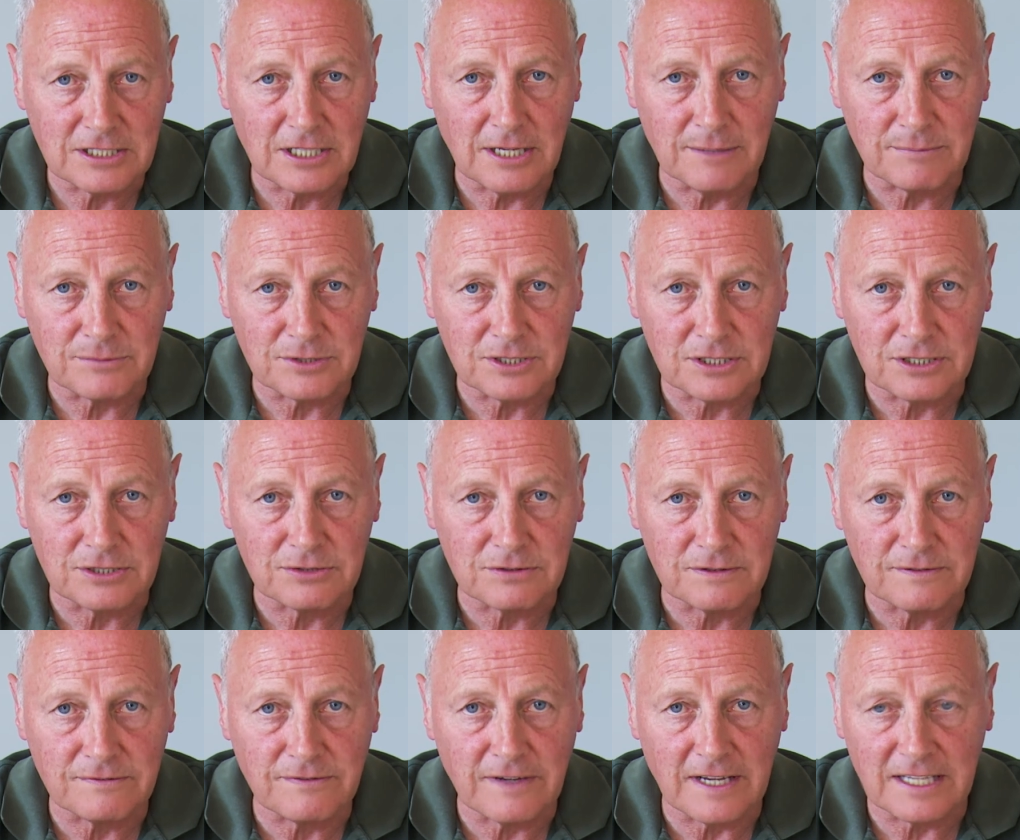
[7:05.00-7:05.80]
comes
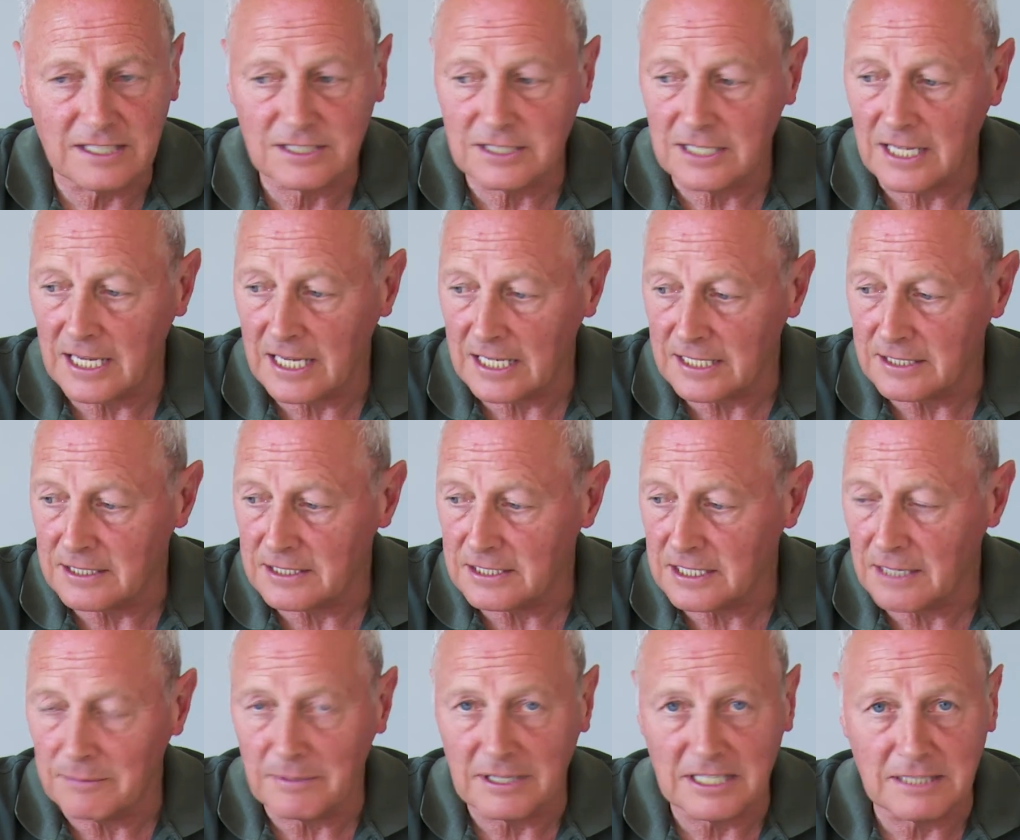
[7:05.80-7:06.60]
into effect,
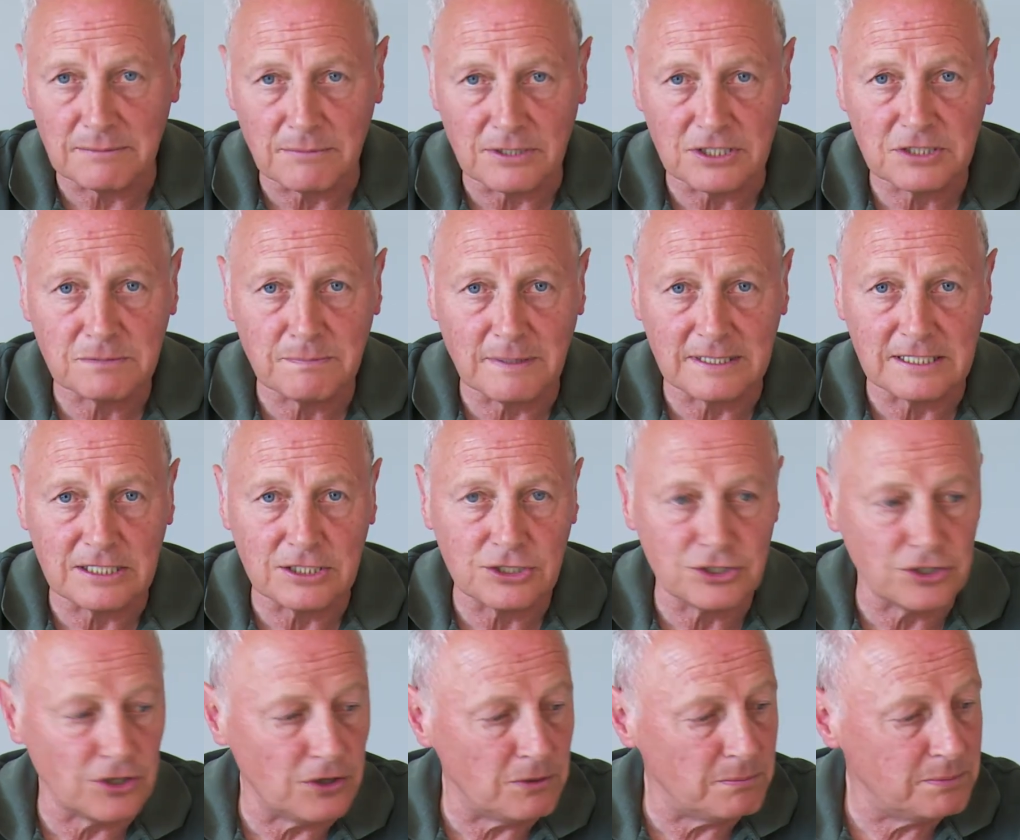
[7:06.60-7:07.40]
and I made a much better
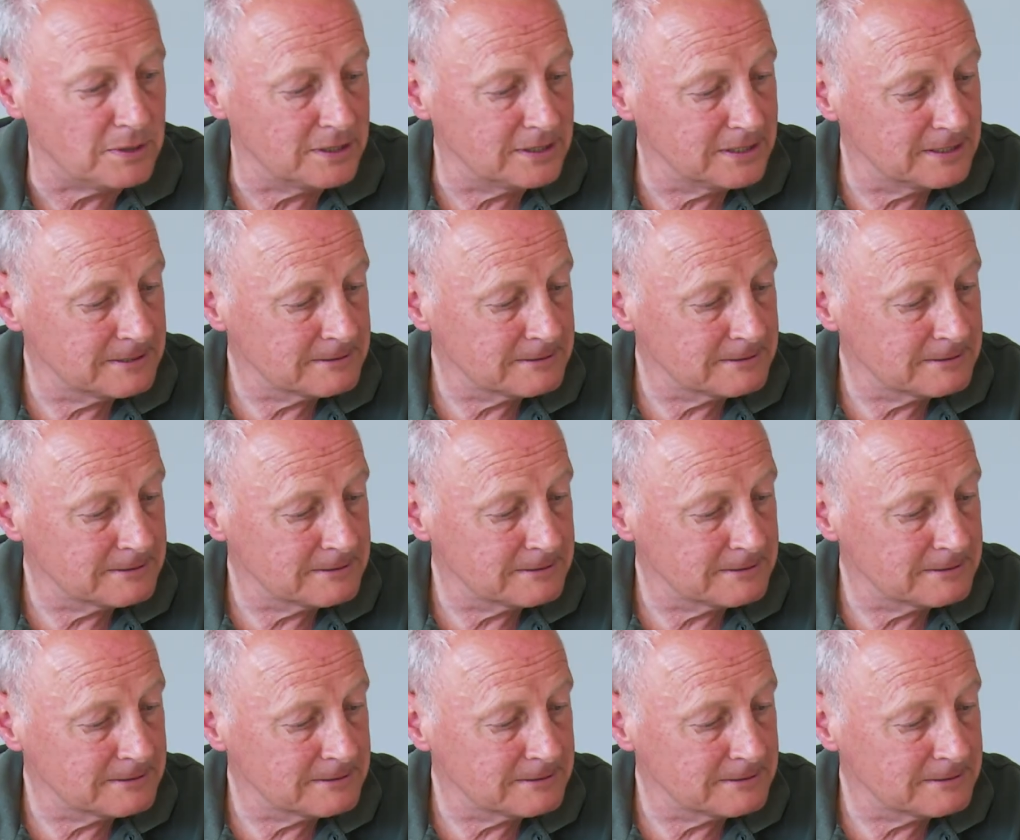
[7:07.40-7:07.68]
job.